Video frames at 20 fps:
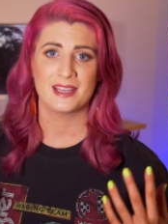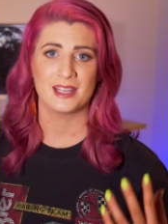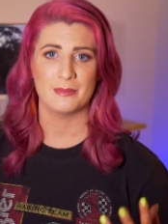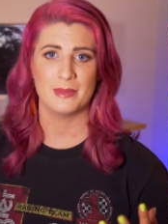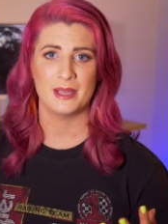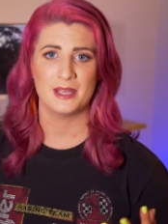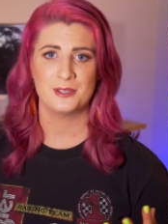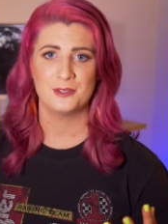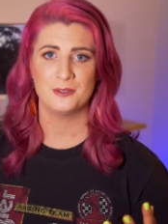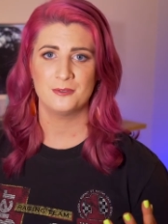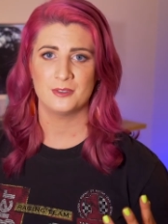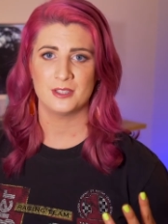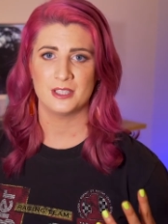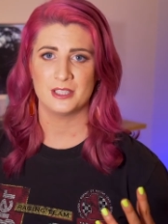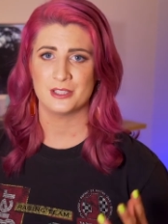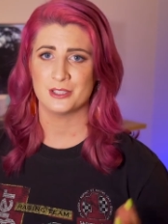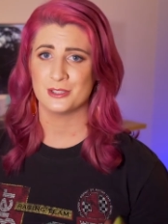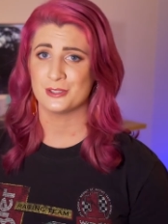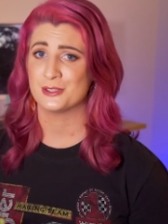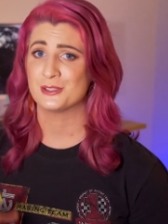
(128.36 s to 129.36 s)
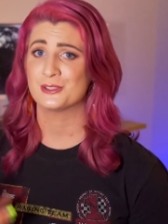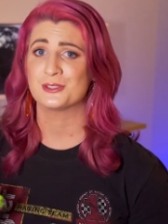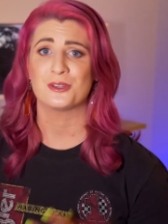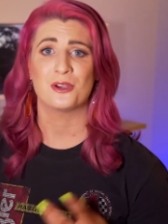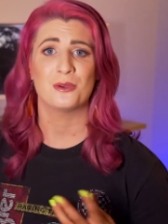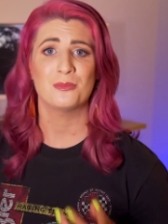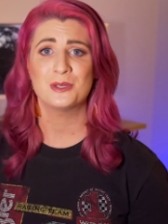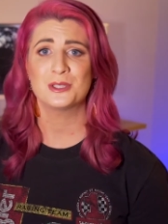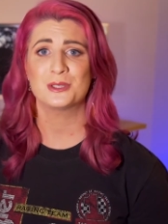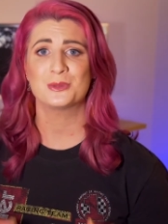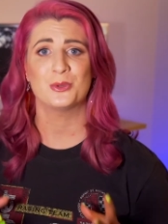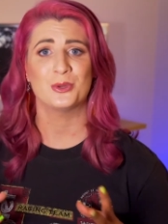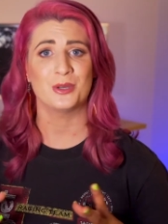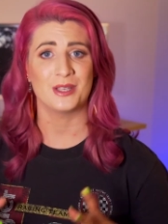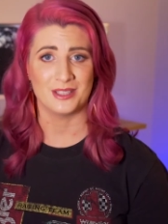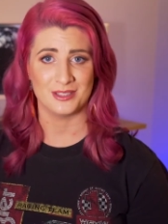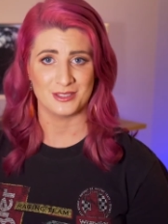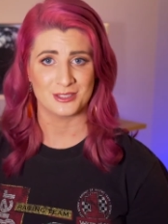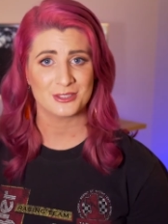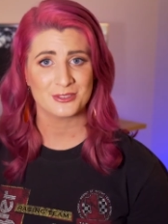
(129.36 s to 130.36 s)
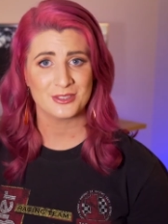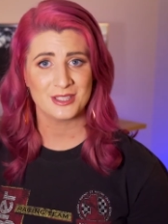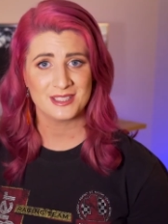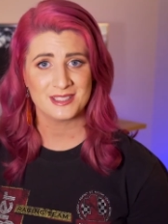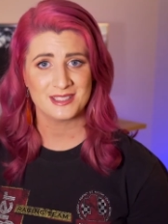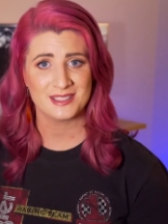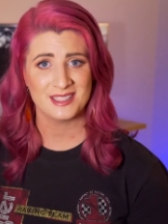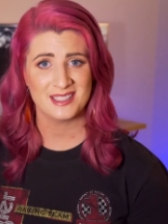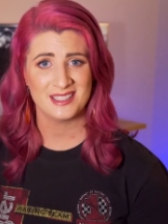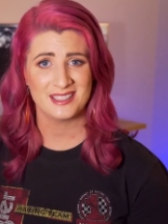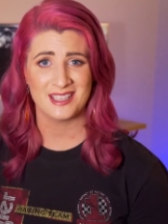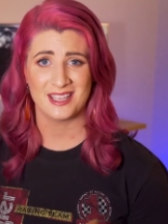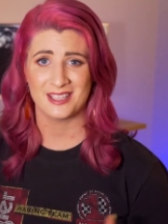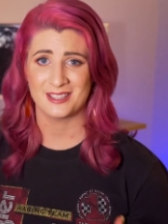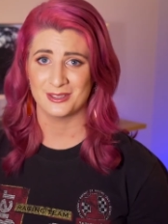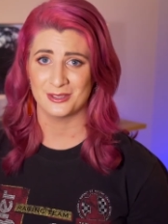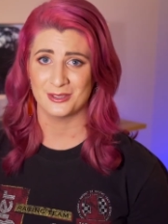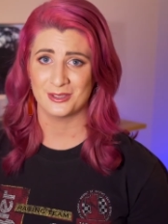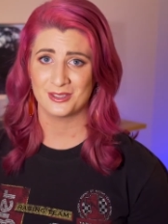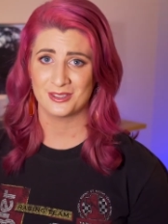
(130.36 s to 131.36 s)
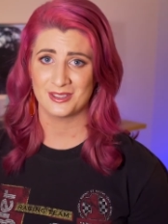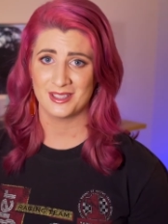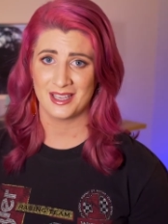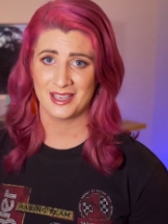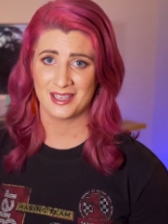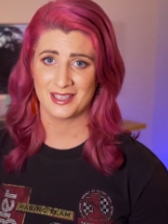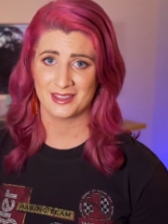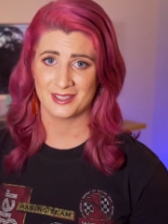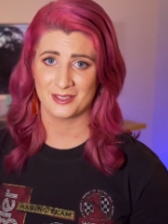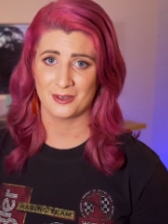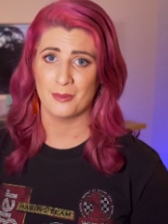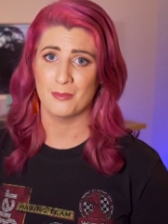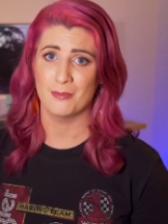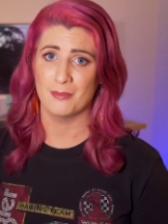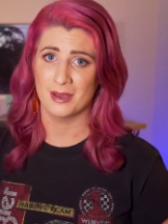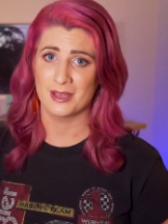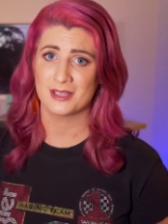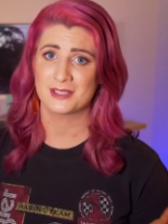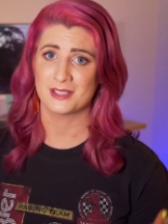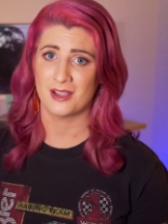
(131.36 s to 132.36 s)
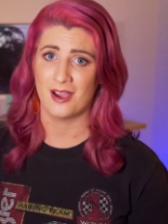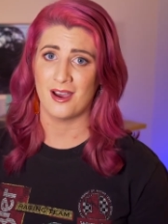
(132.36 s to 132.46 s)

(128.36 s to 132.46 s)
can make your videos so much more interesting and look like they're a much